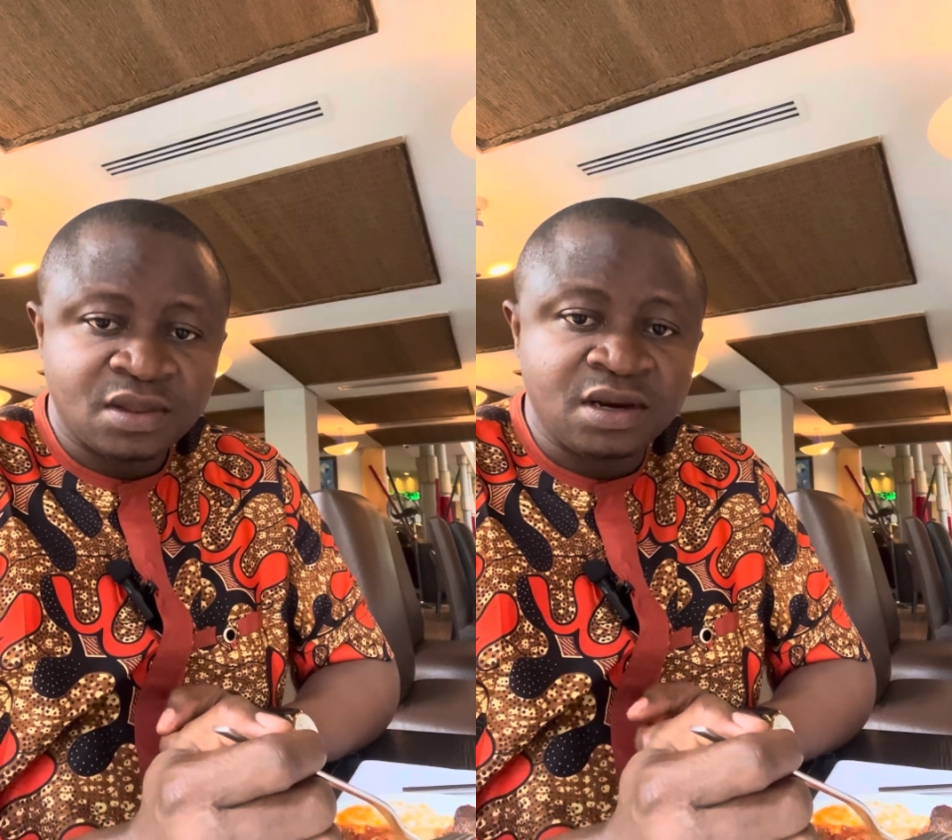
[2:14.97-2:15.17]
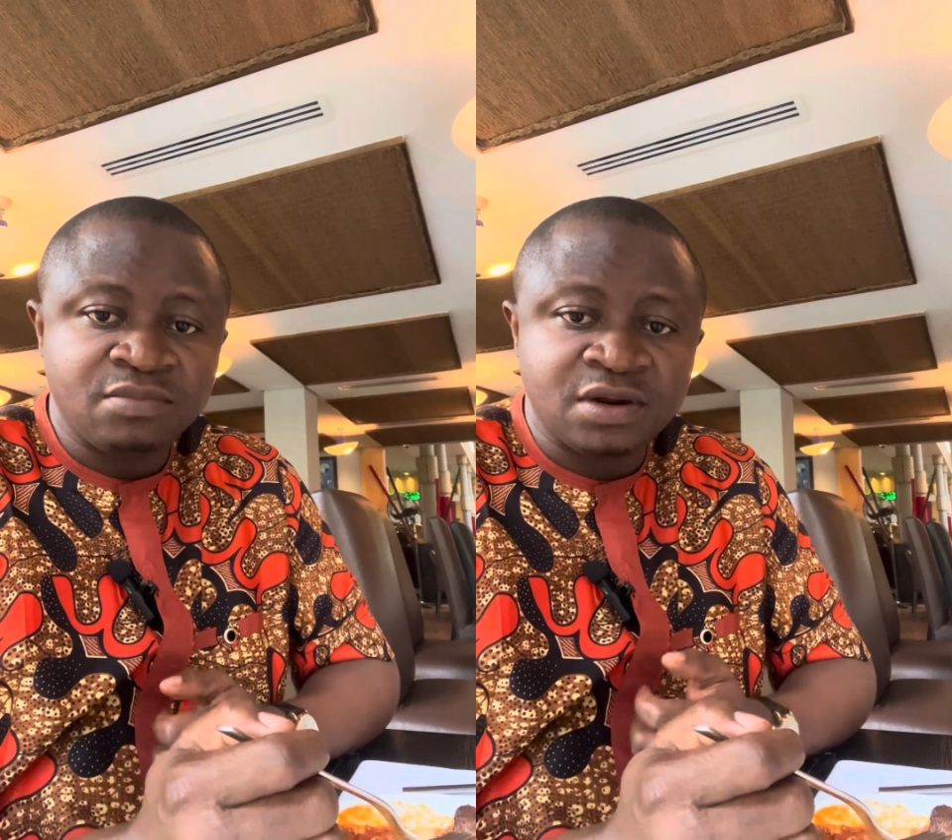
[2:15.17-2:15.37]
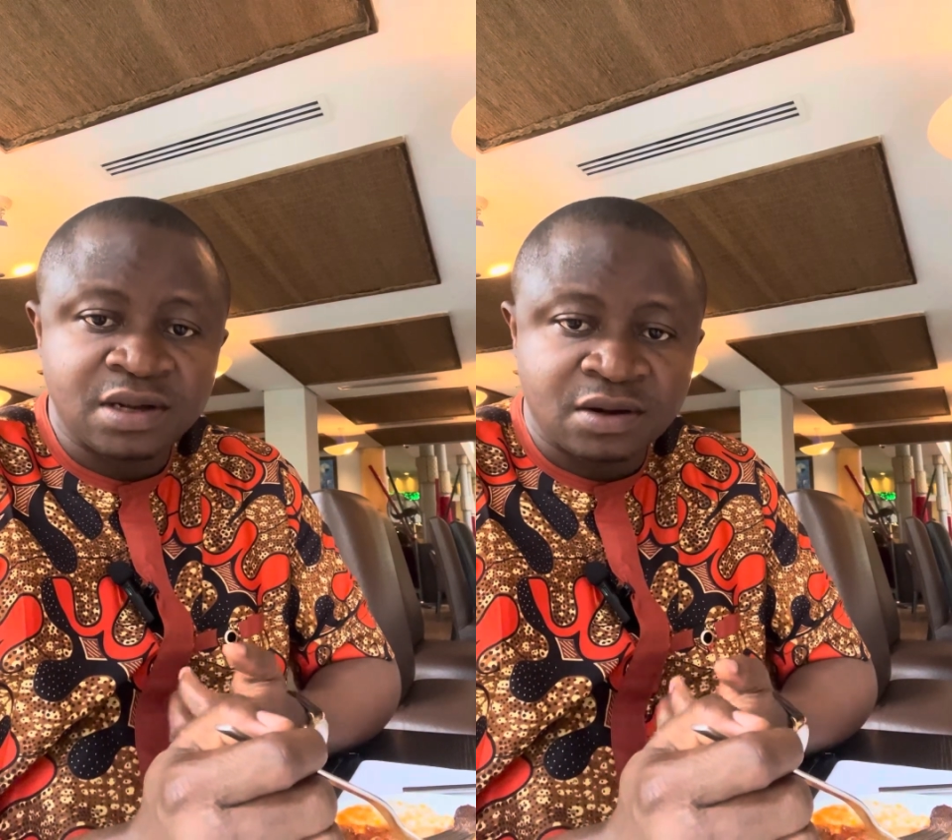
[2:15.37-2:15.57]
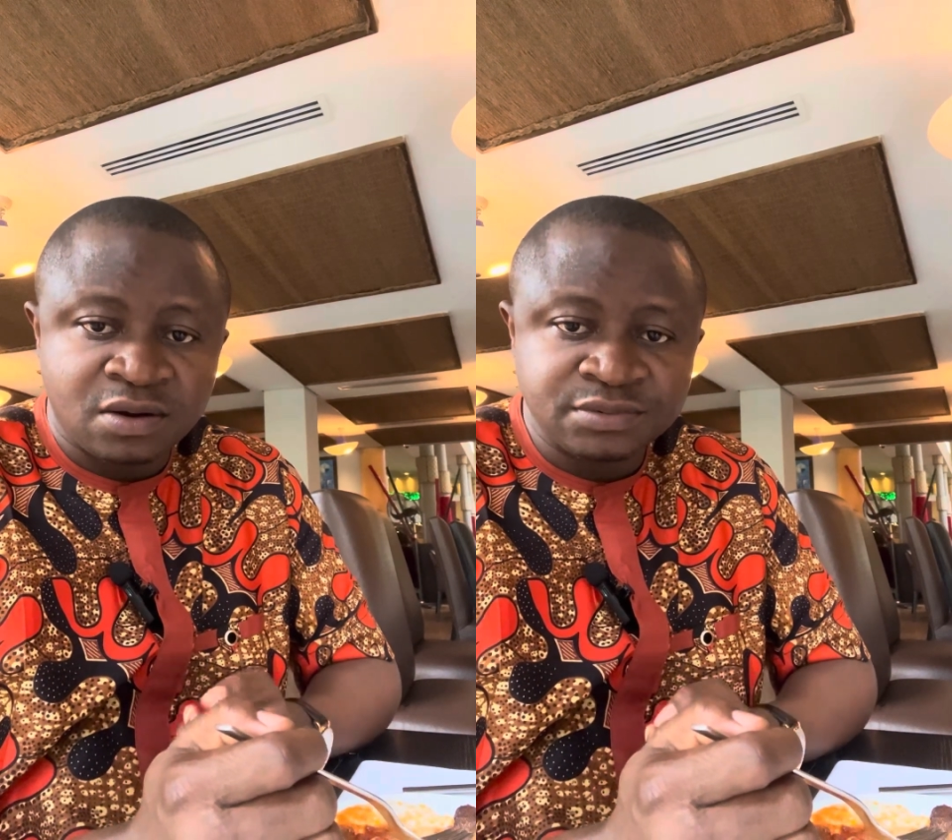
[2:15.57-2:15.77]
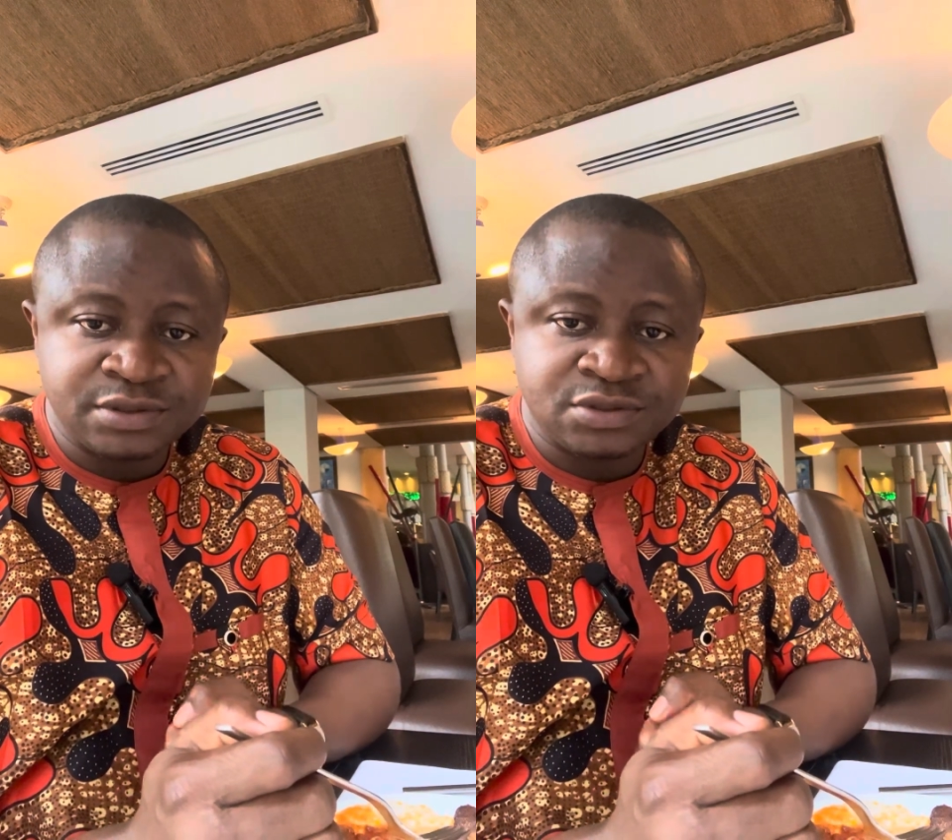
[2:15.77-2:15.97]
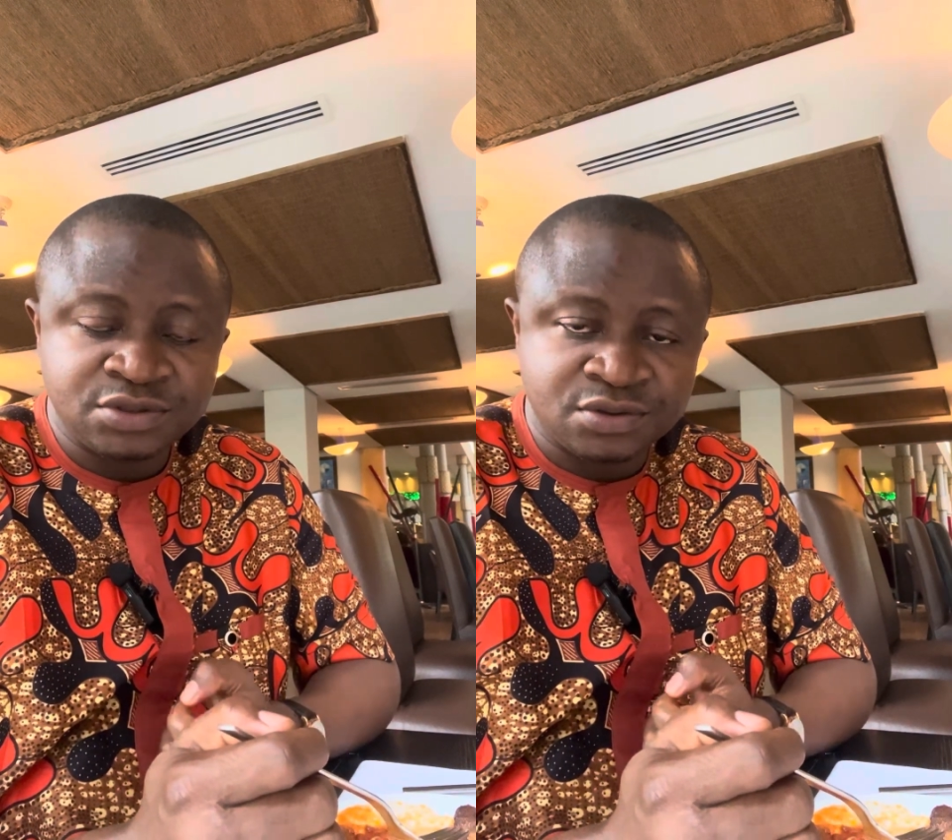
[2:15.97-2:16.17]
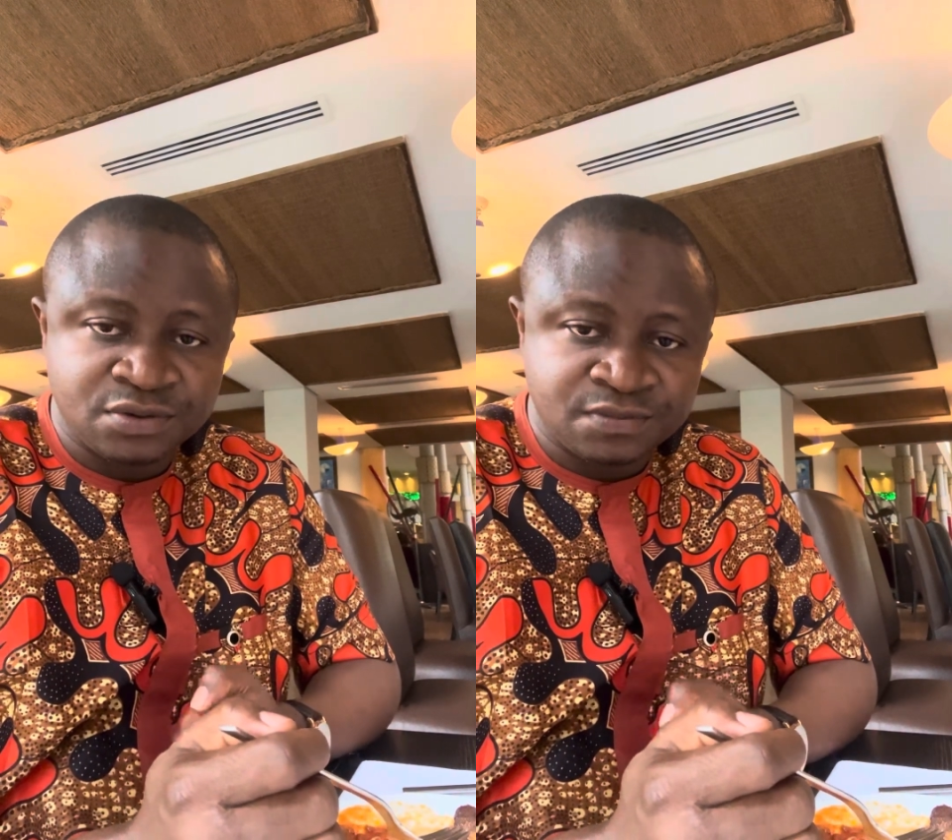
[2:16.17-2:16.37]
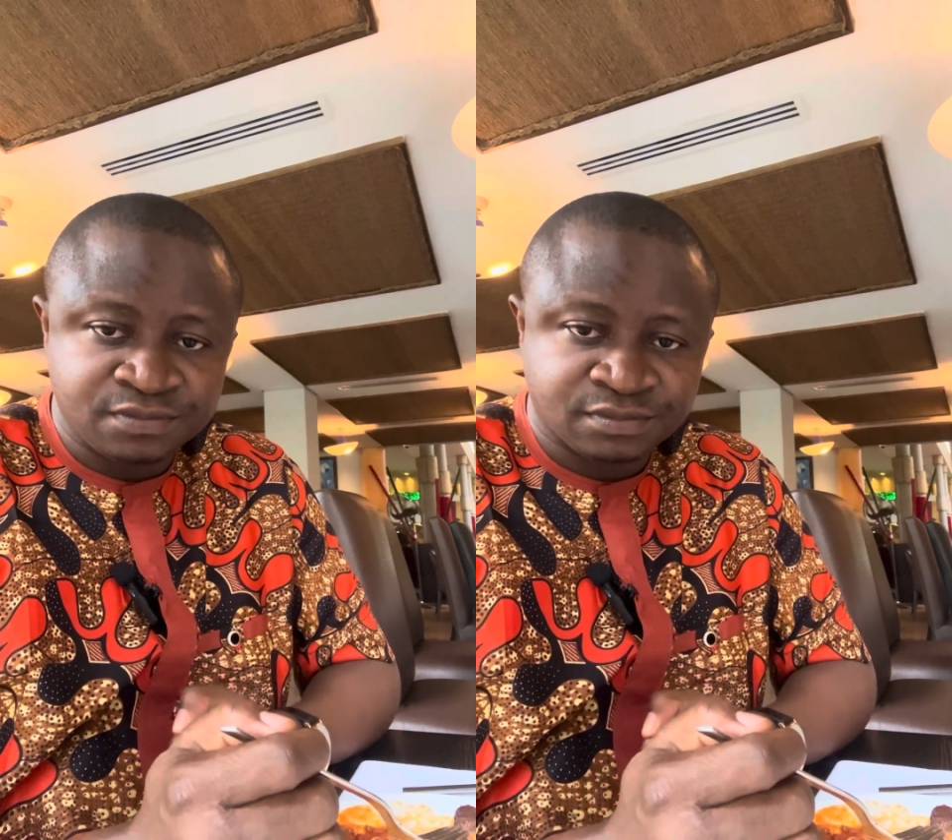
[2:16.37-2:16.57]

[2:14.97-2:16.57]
anybody that comes into your